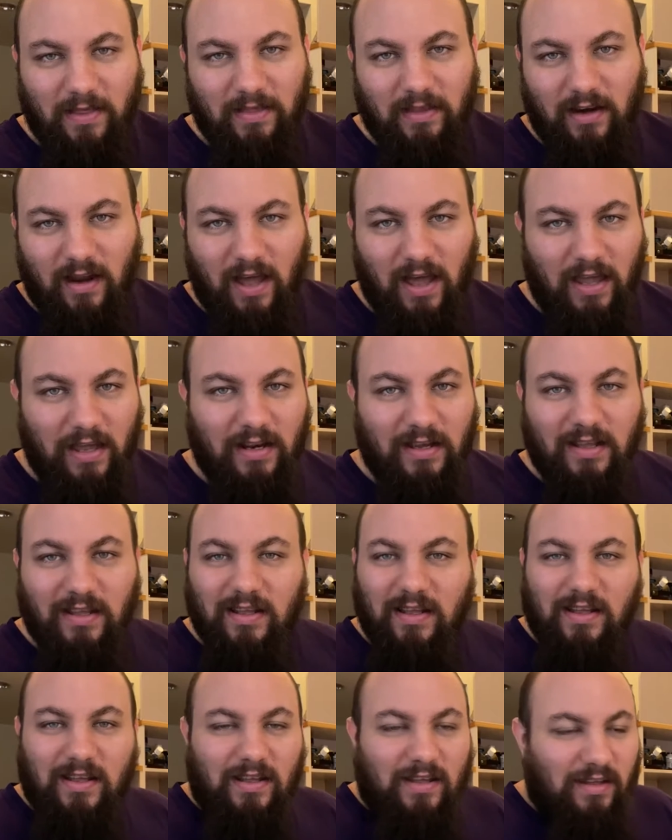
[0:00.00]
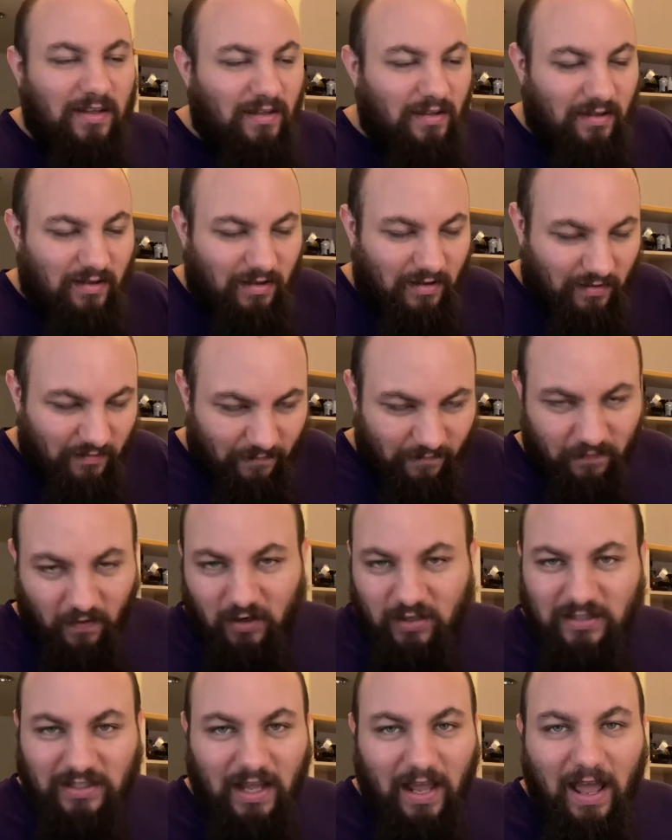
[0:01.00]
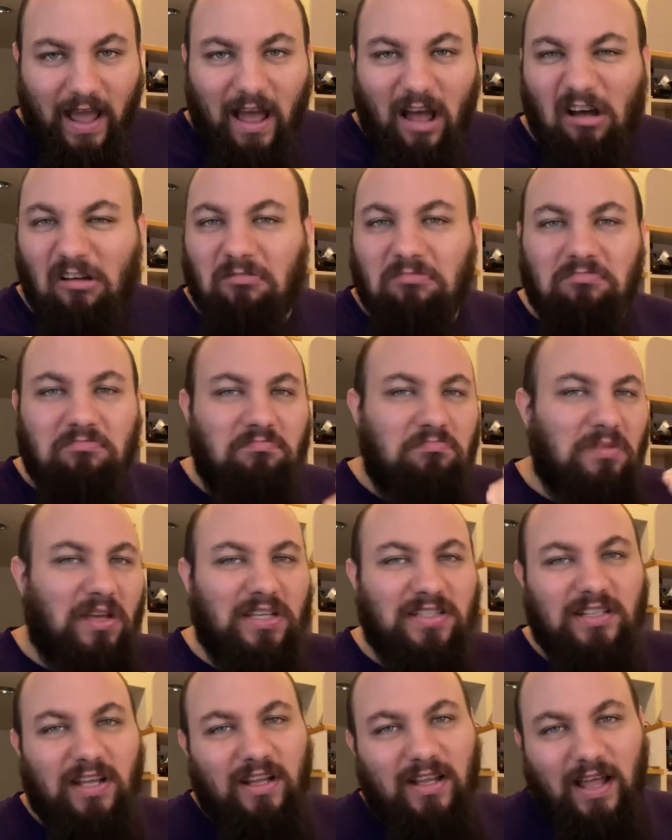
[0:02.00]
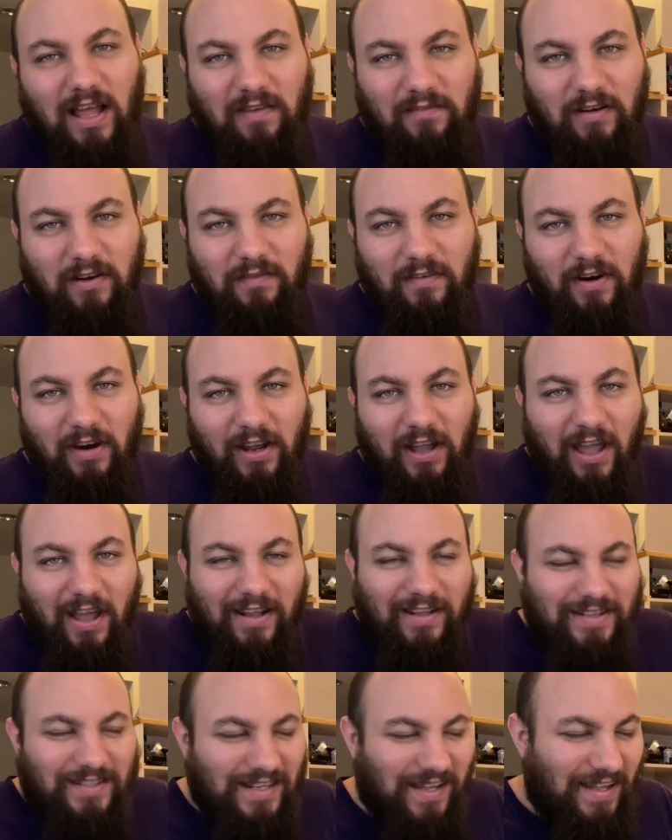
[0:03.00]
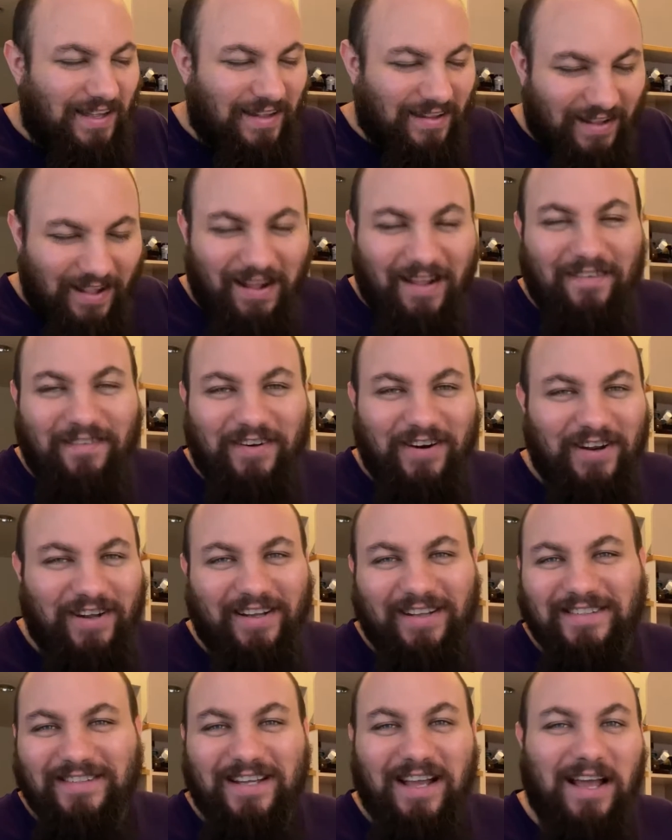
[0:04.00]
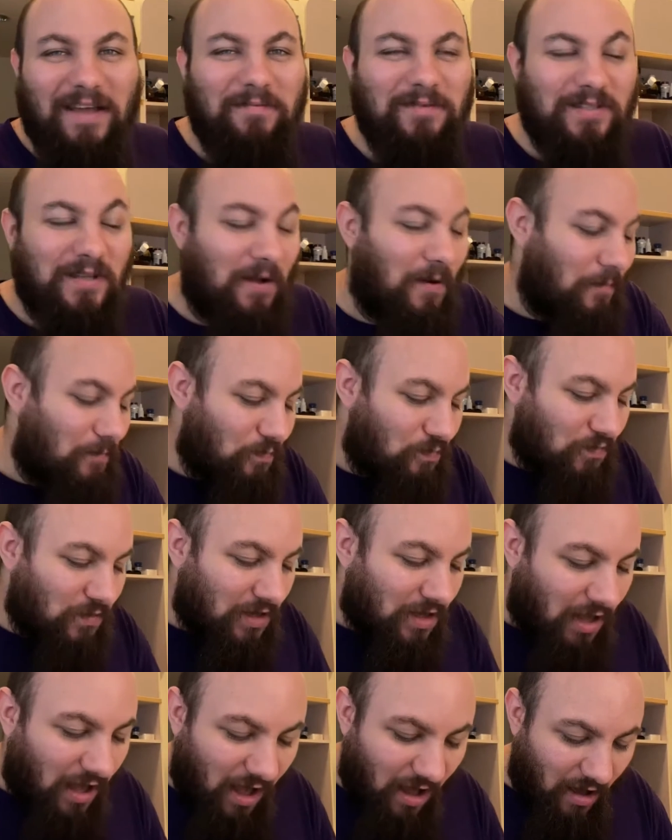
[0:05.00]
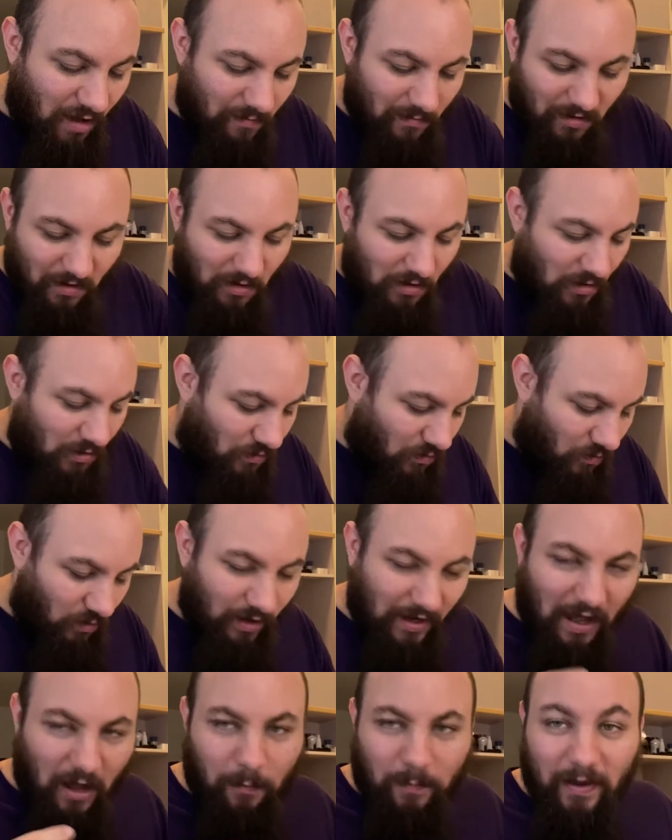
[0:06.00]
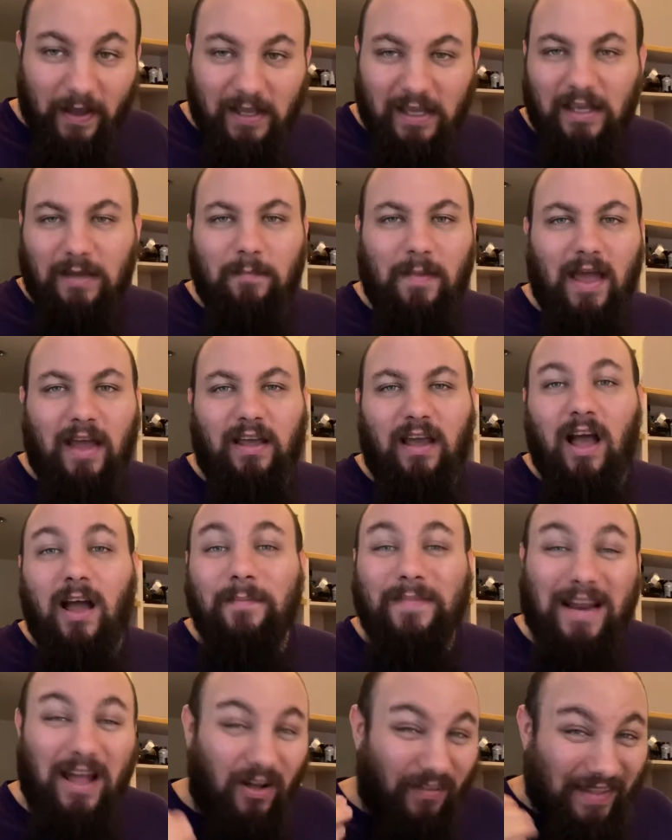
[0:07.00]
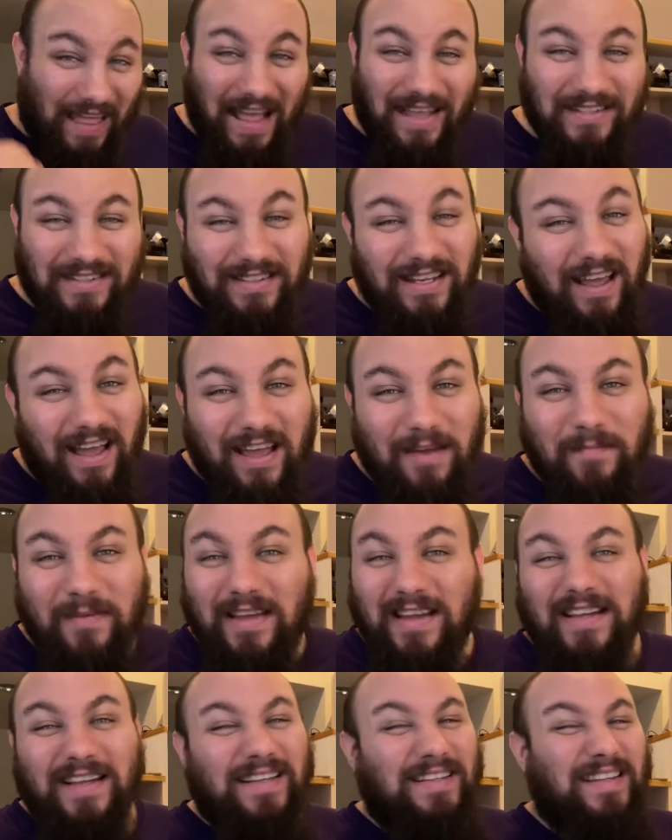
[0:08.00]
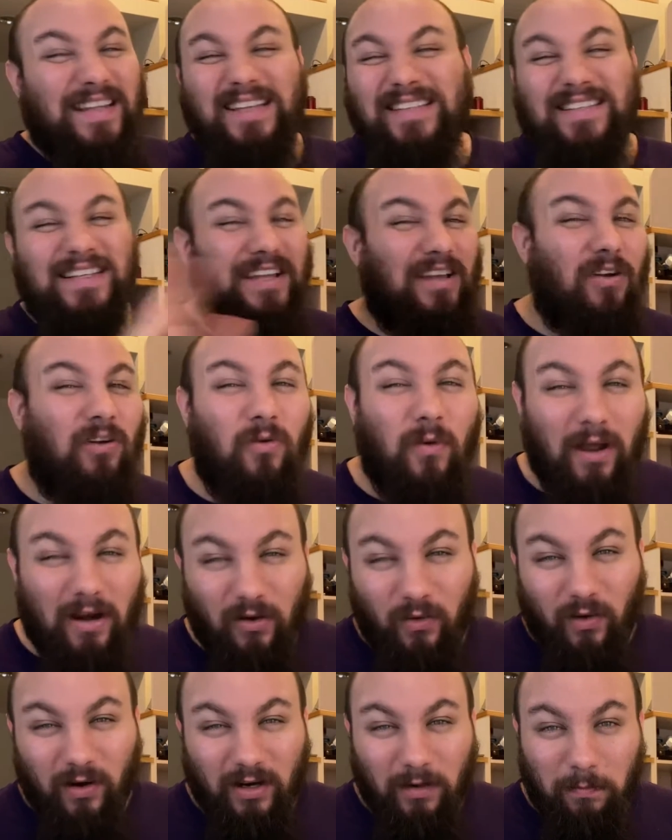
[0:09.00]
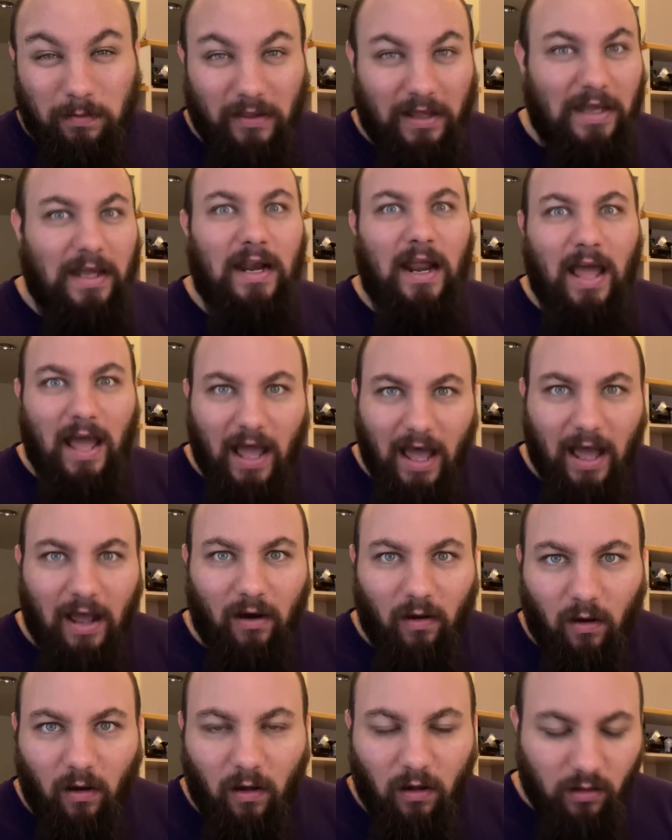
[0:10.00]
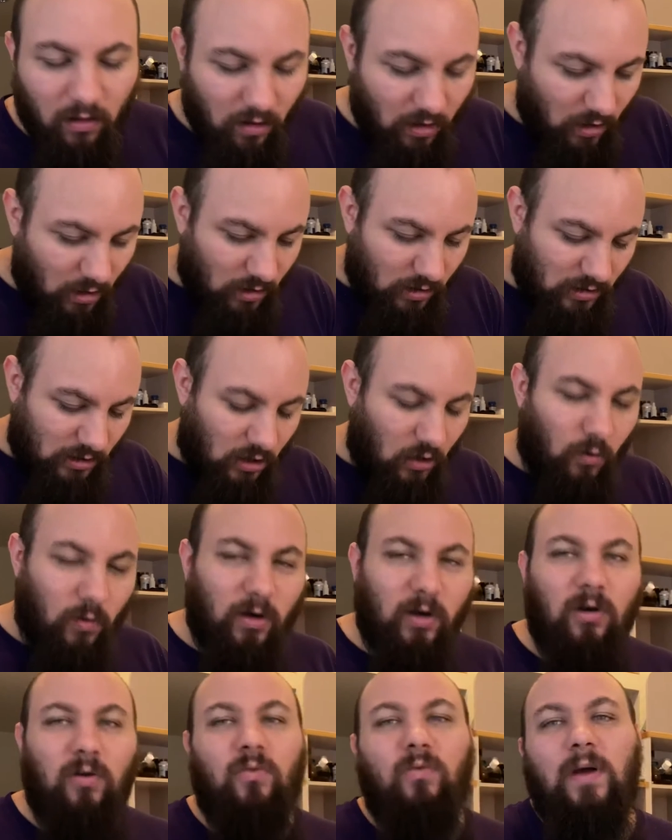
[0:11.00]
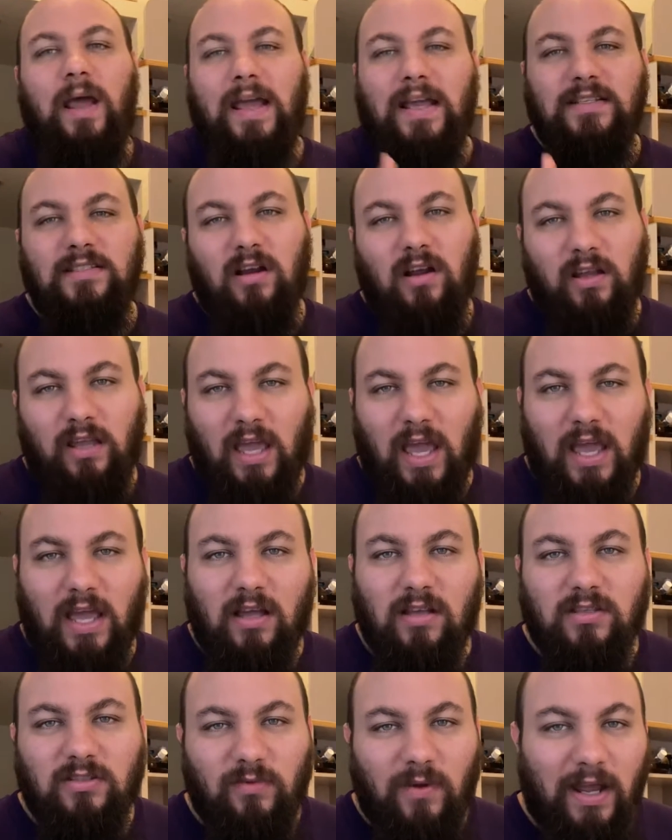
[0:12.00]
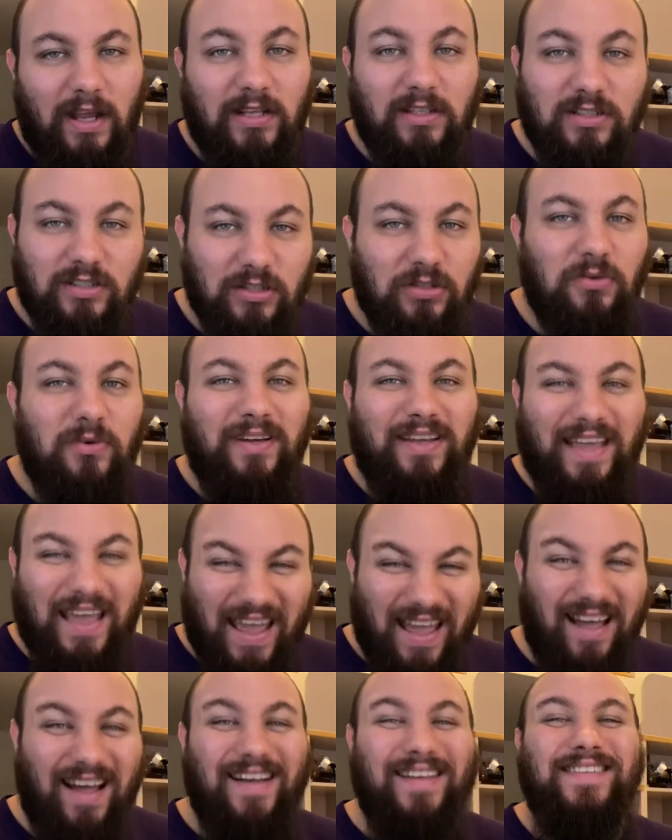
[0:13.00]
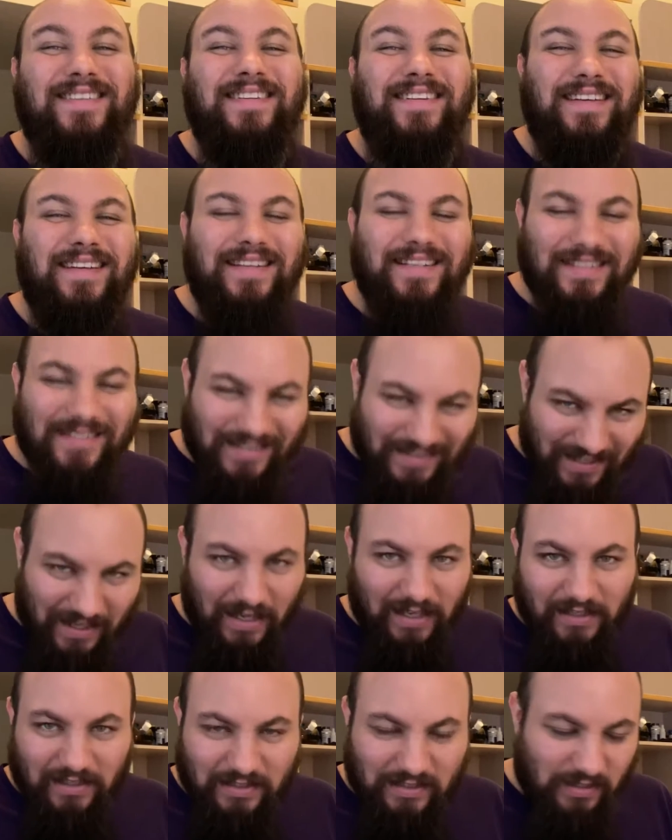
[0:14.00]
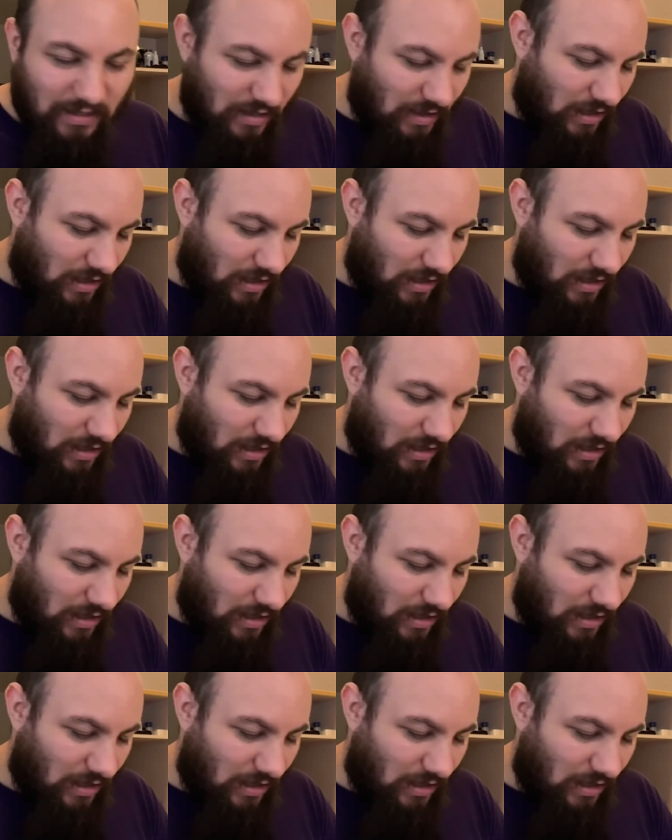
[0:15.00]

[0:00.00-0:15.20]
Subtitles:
the night. First day out, Ming's not having a very good time. So, we're now picking back up. Now, last time things didn't go quite according to plan at all, so we're gonna raise our chaos rank to chaos 6.